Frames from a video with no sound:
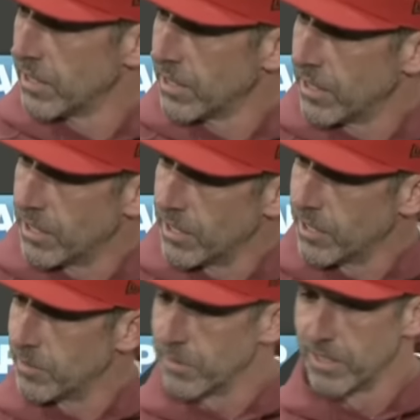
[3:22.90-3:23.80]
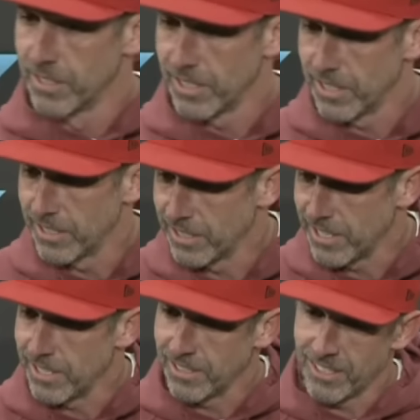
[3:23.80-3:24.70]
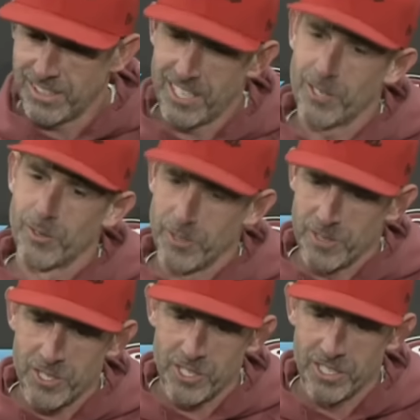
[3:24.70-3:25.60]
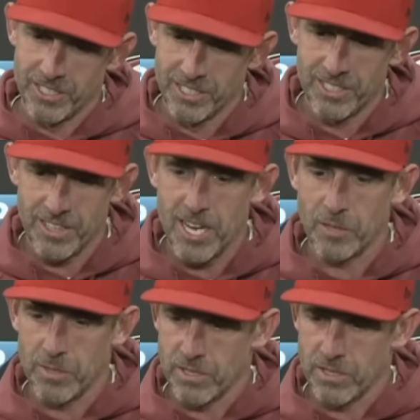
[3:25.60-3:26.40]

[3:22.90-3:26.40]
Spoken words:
I think earlier this year, he thanked me.